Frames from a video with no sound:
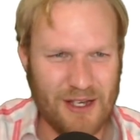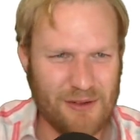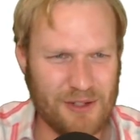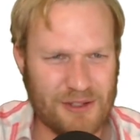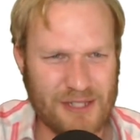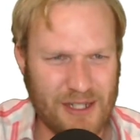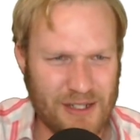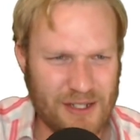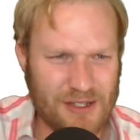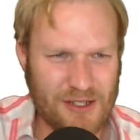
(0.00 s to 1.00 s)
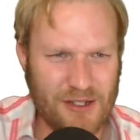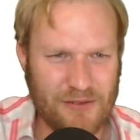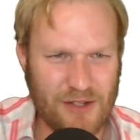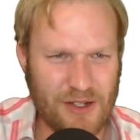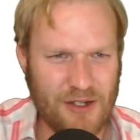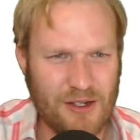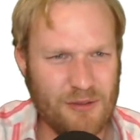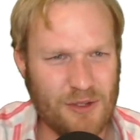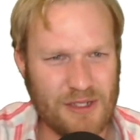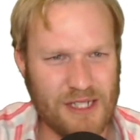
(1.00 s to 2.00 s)
Well, sine x over,
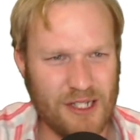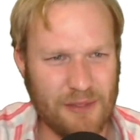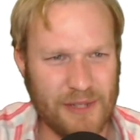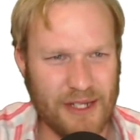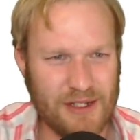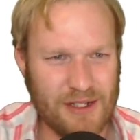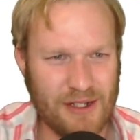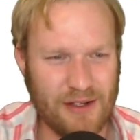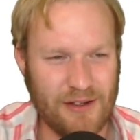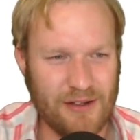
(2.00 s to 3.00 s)
well, denominator.